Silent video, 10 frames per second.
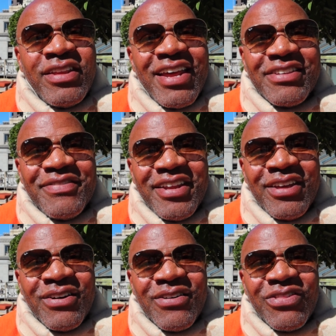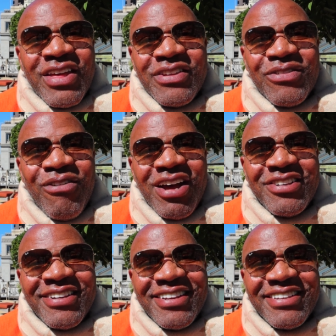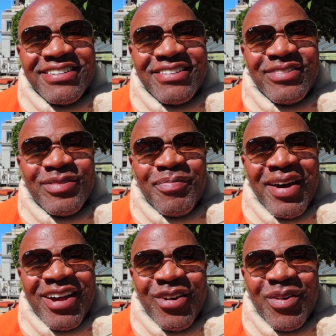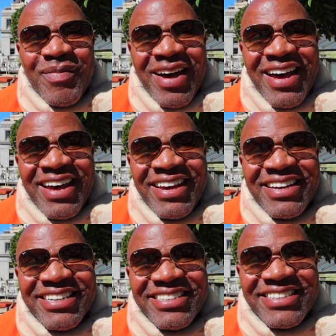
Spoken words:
the next video. Thanks for watching. Bye, girl. Bye.